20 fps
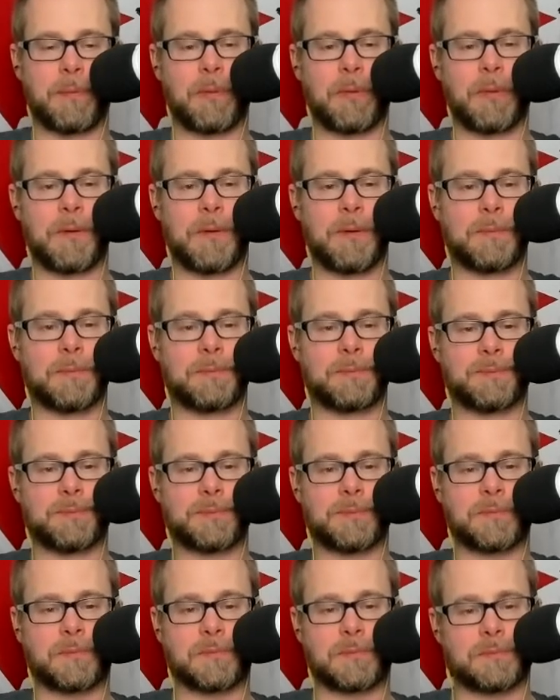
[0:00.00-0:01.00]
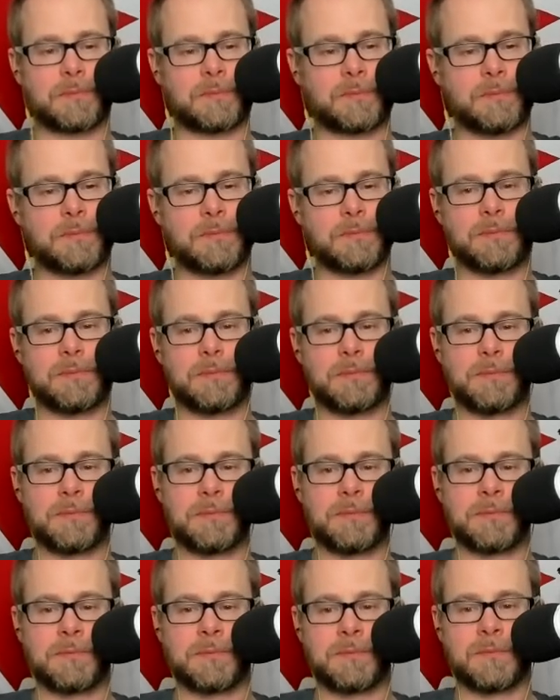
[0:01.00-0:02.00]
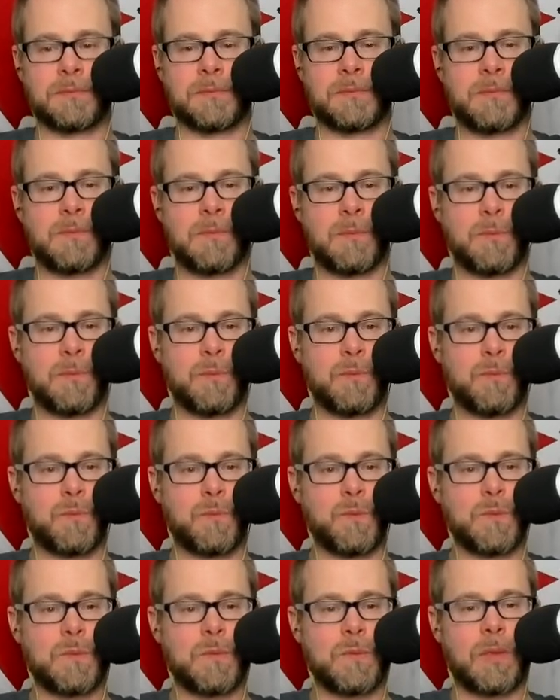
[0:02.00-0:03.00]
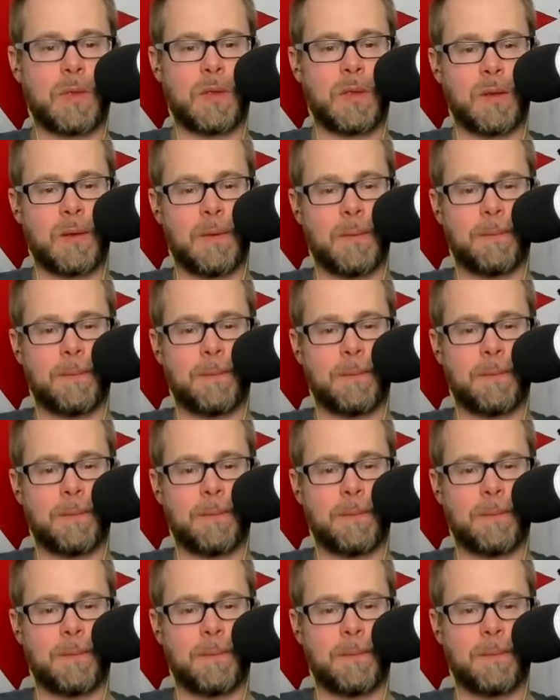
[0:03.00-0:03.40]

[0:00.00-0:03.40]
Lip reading: [no speech]